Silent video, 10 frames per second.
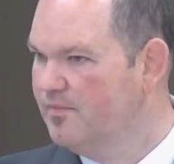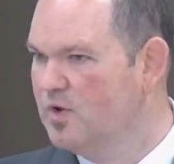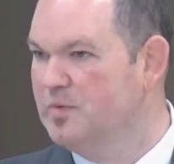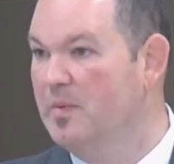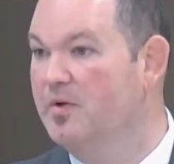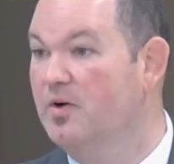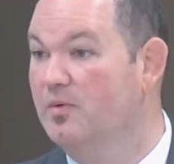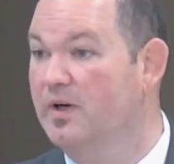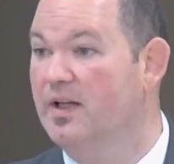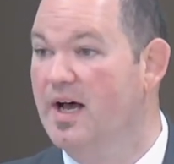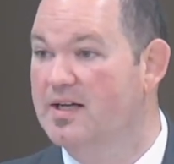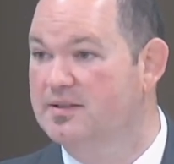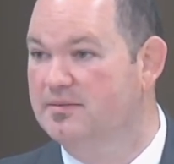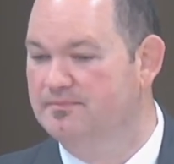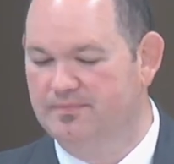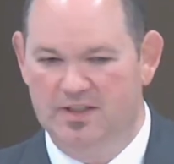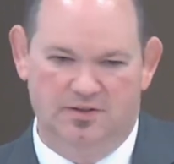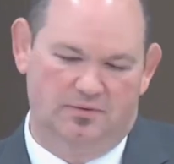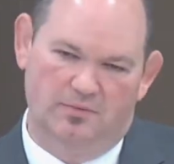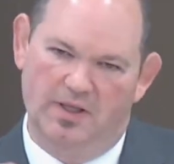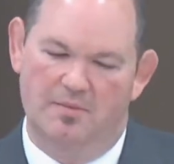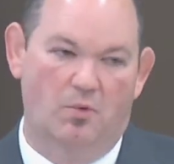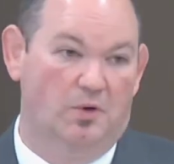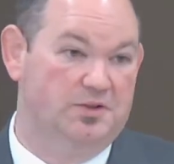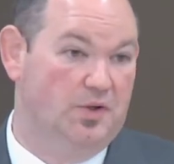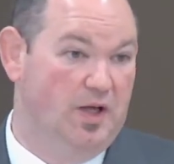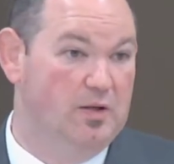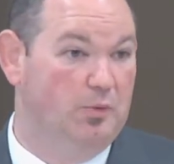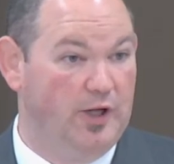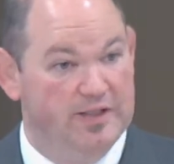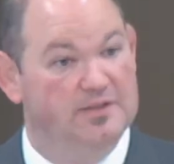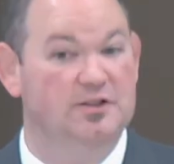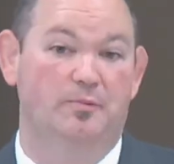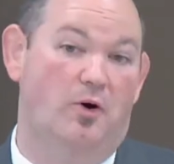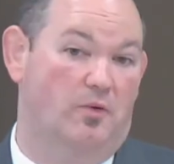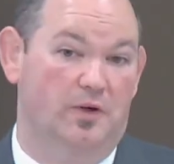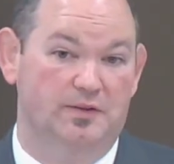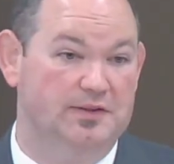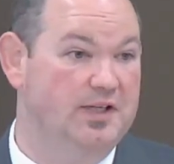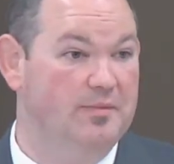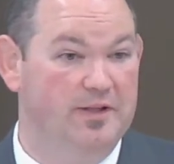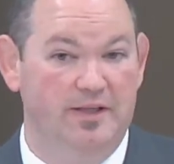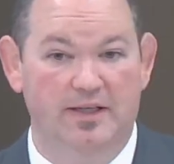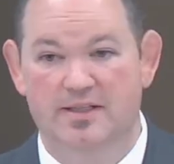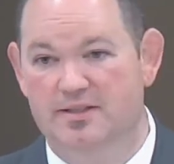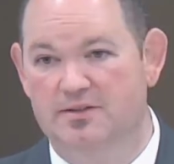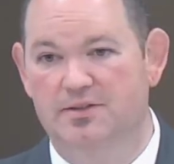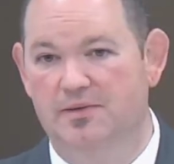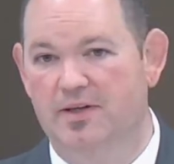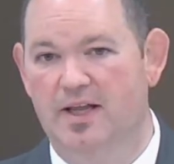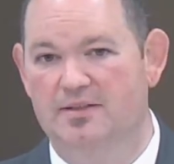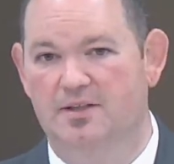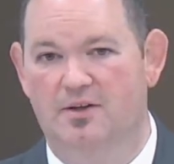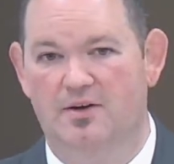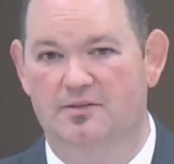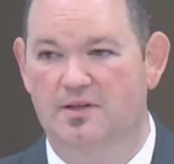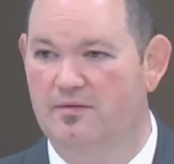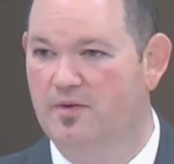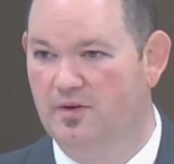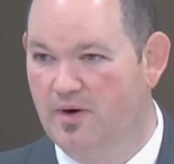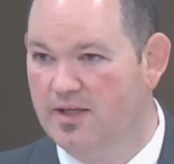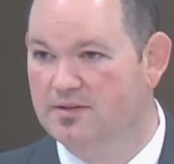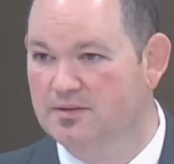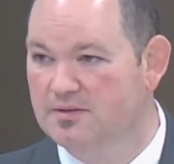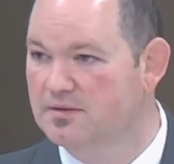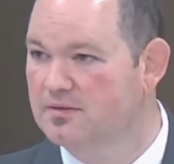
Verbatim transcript: Most people don't realize it. It's really more so in other places. Paul wrote to Timothy, he says, Do you realize the law is not for the righteous?